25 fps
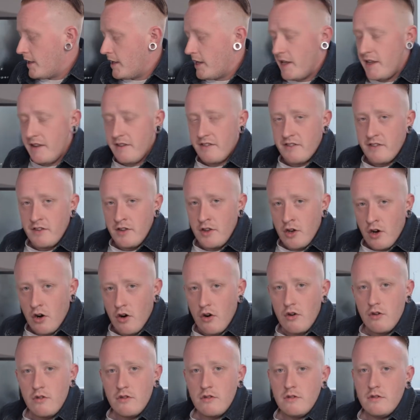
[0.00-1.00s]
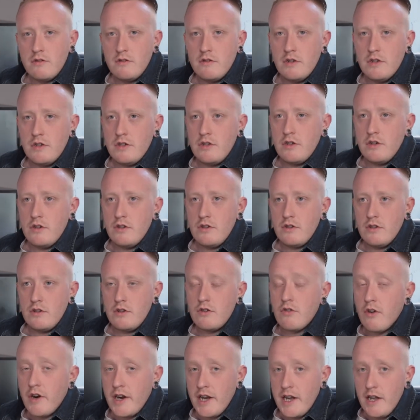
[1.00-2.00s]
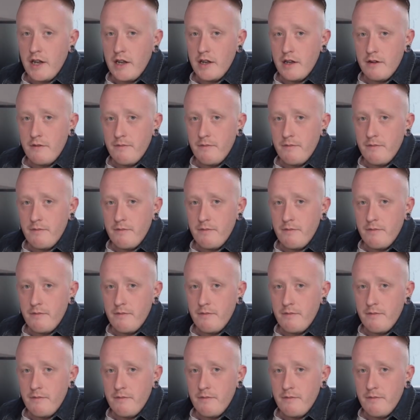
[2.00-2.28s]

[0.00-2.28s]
It's not great.